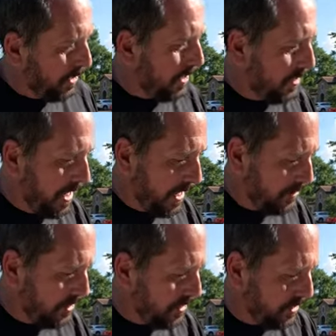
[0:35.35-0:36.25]
you can
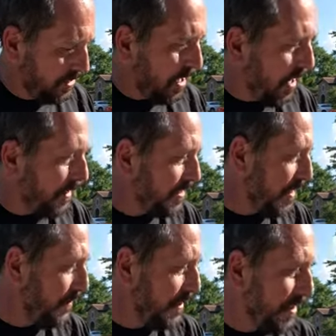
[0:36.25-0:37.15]
attach it, the
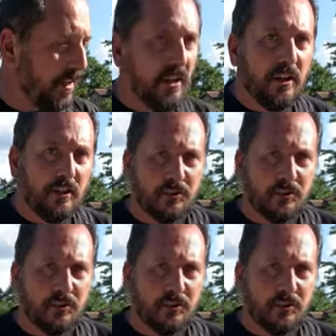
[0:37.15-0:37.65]
sides, everything.